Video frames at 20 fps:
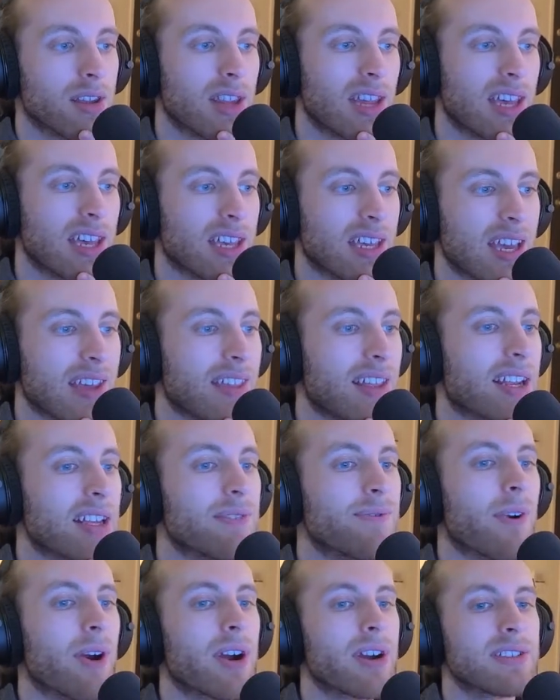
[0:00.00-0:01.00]
like, and then
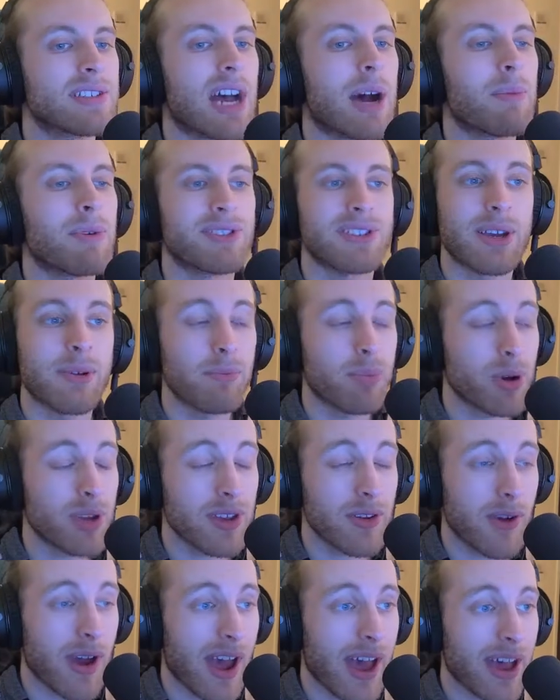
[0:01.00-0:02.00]
as far as how much
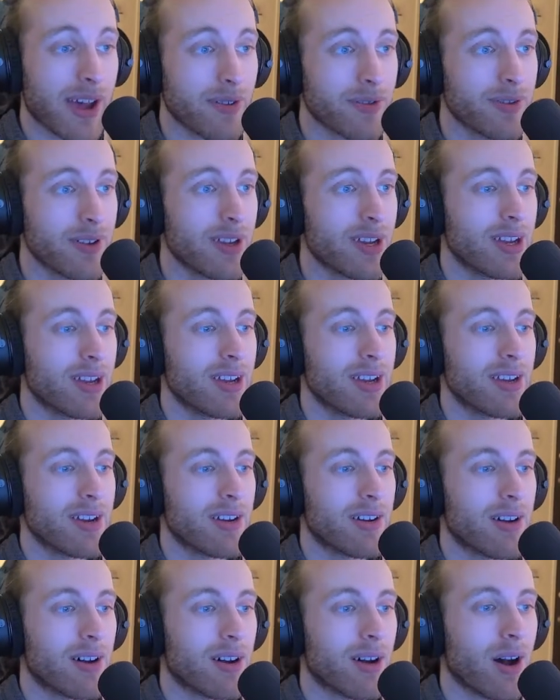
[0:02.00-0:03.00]
input you have,
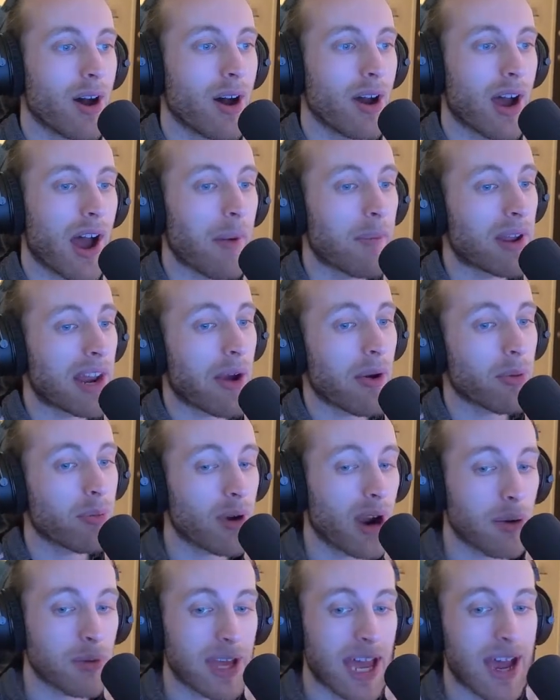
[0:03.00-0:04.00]
I mean, I
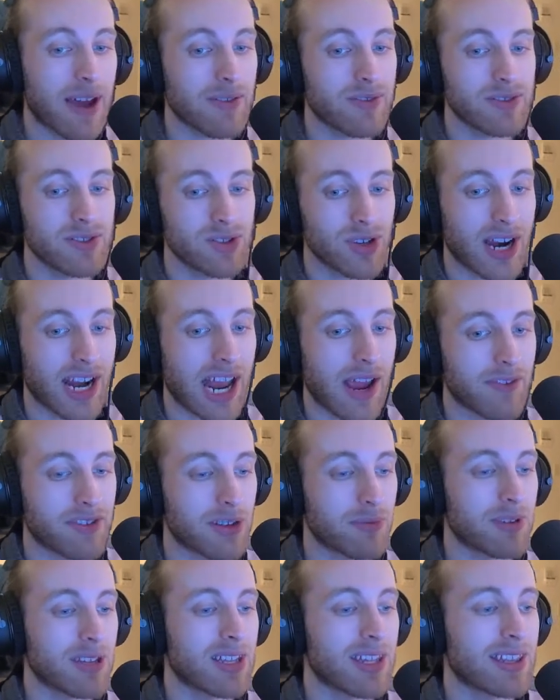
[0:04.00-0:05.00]
would probably try to
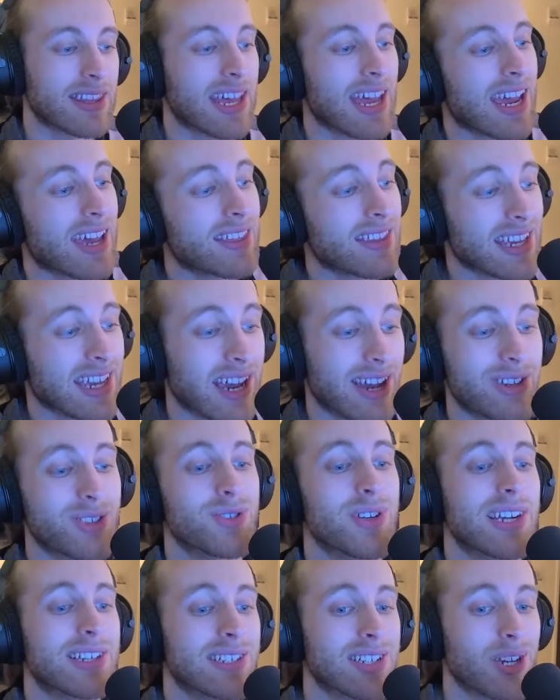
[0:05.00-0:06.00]
have something like that in the
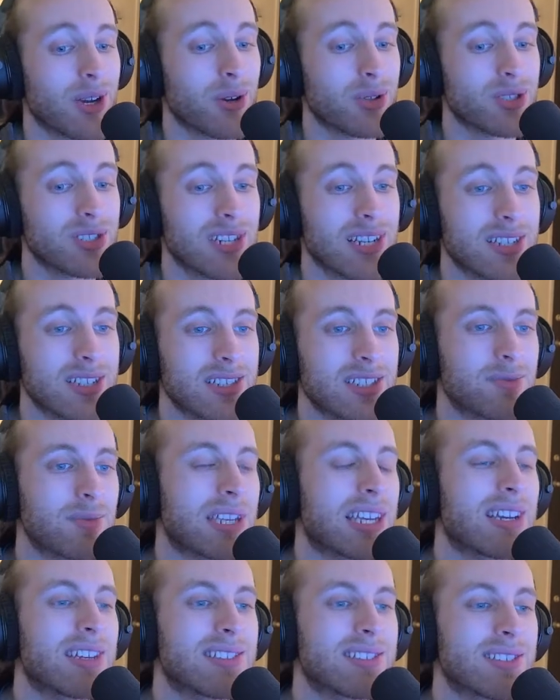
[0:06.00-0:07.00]
contract negotiations,
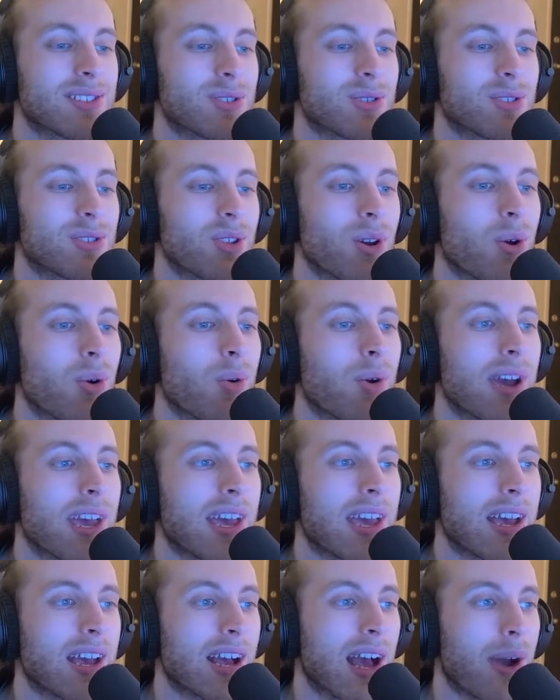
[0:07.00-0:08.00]
because there's no
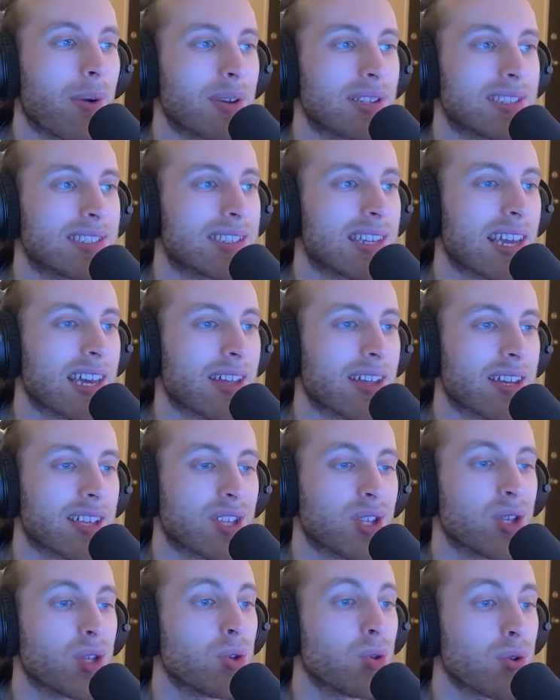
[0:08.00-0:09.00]
way I would say
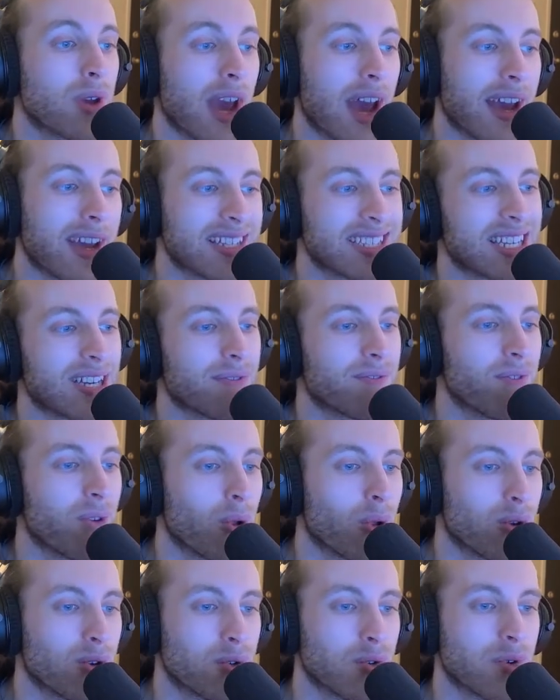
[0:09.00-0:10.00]
like you guys have
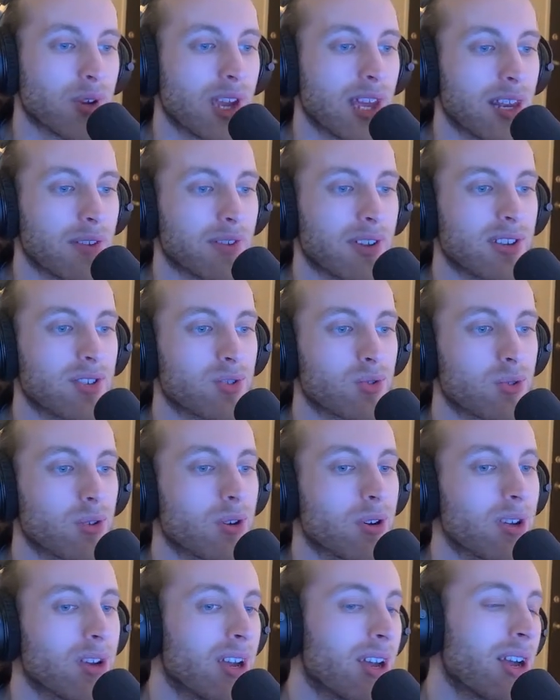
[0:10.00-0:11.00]
full creative
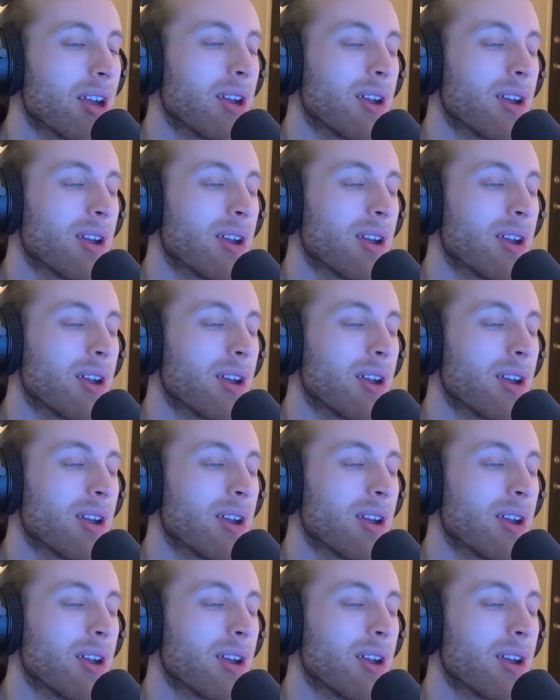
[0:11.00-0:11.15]
control.